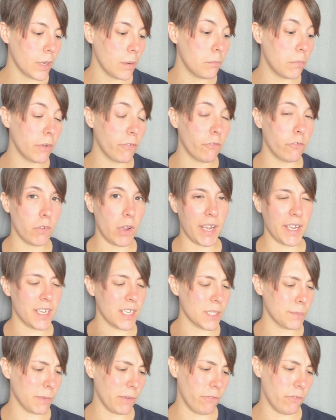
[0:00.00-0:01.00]
bef I
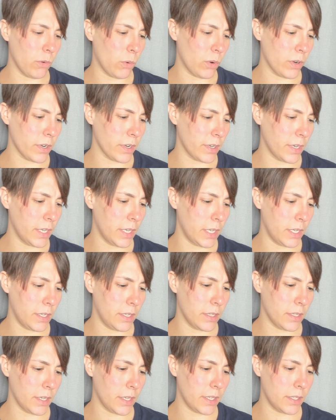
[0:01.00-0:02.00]
guess before
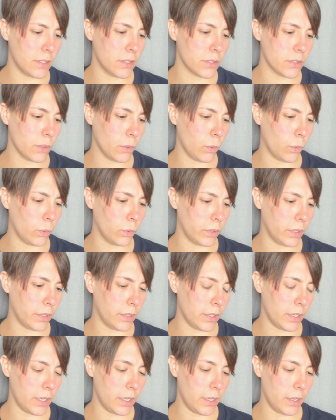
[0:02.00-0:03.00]
he had sold
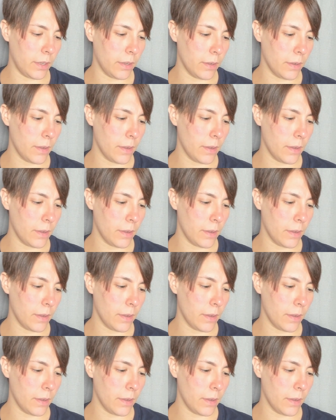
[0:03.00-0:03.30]
the